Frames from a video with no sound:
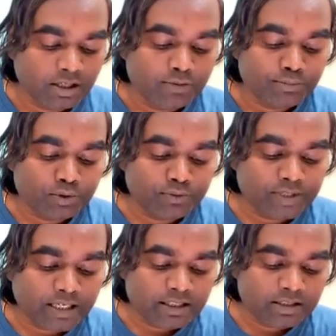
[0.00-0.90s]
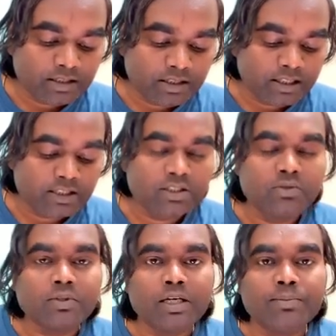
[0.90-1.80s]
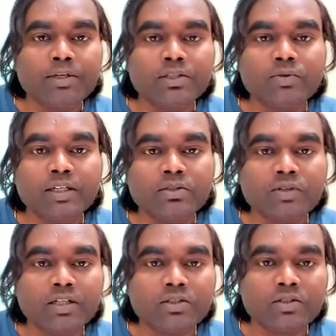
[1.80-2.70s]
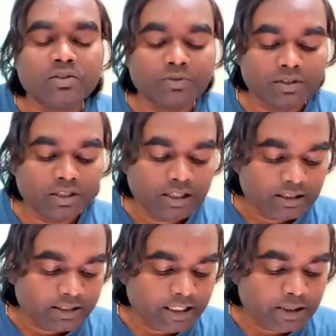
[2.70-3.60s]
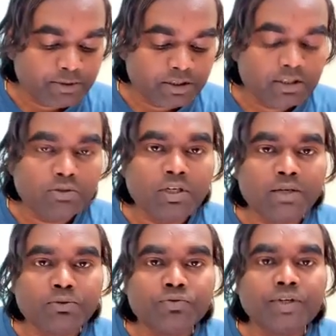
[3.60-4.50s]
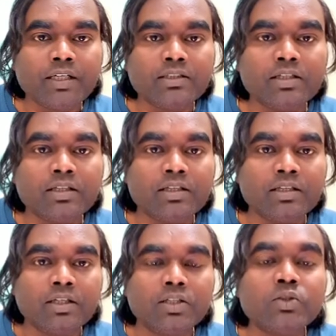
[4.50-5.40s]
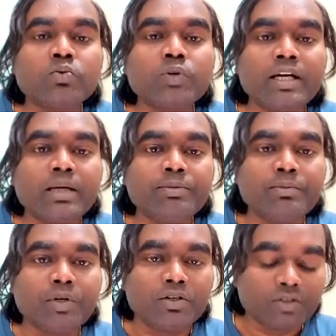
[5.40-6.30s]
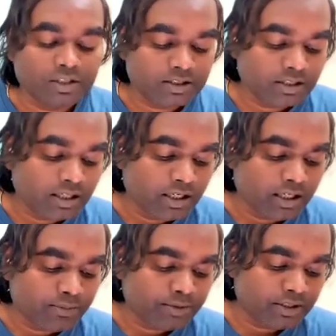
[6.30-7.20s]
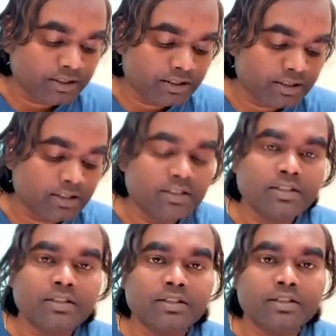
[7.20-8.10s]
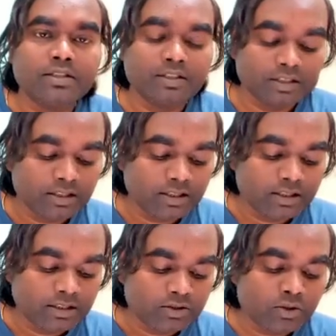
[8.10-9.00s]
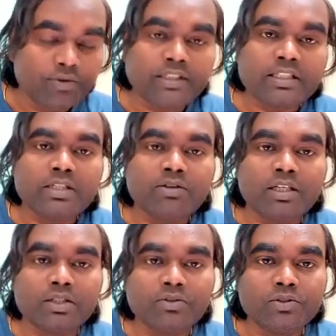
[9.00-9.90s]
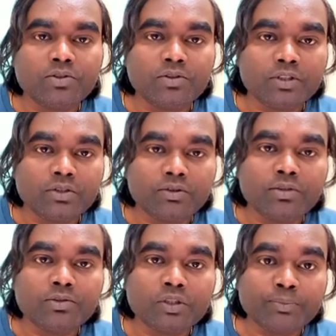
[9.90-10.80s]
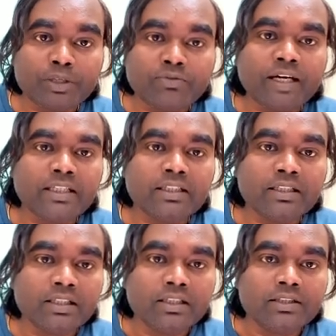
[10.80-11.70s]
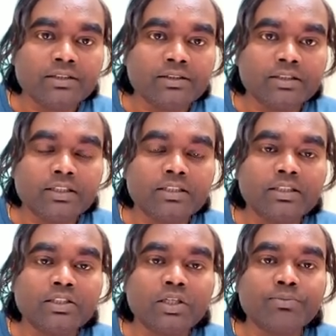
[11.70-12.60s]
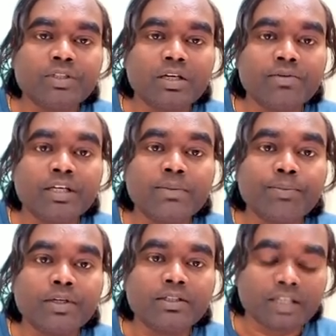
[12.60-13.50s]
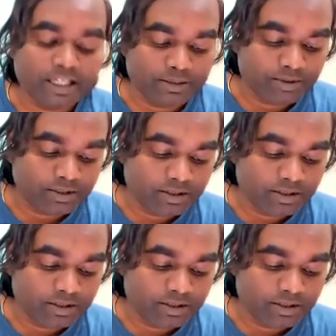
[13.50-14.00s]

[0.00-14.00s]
prove that the x square plus y square is equal to 1. That means you have to find the square of the modulus of this. So firstly what you will do, you will simplify this in terms of a plus ib.